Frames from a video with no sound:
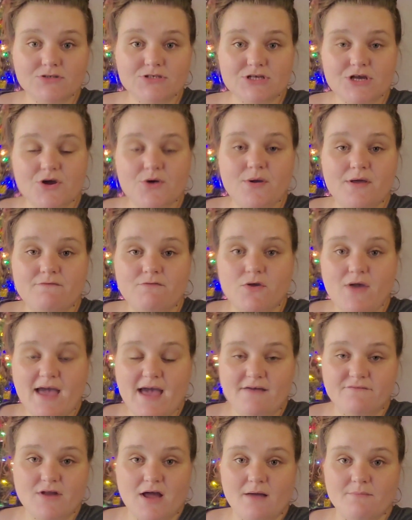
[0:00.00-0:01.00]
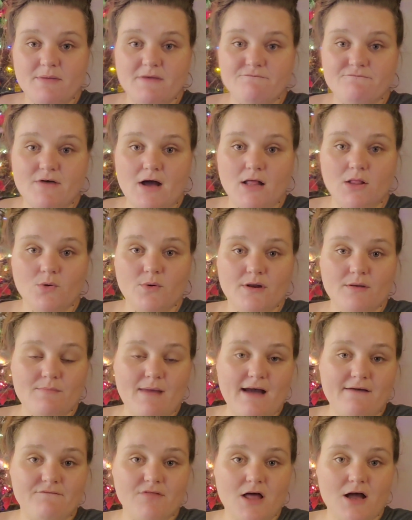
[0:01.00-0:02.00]
Also, if you have not been following
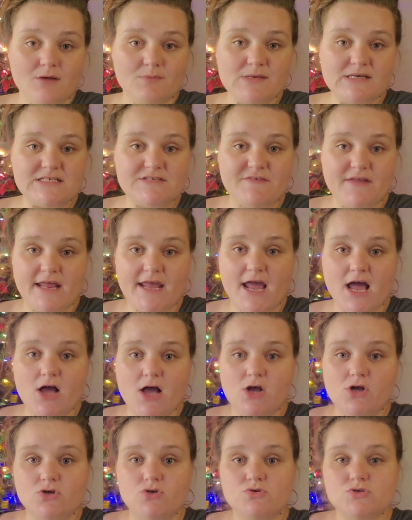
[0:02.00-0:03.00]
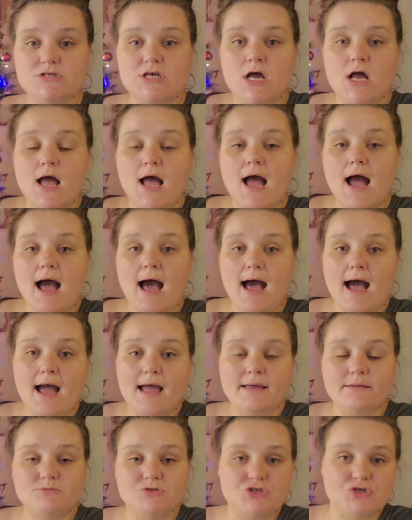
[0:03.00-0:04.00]
my Vlogmas videos, I
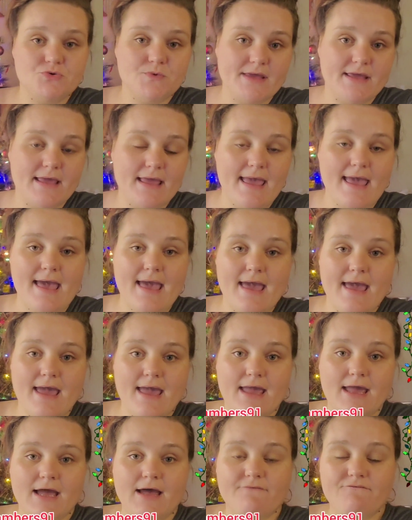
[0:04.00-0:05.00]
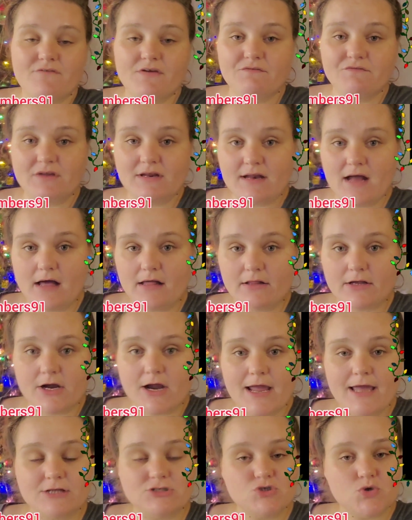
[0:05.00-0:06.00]
am doing a $50 and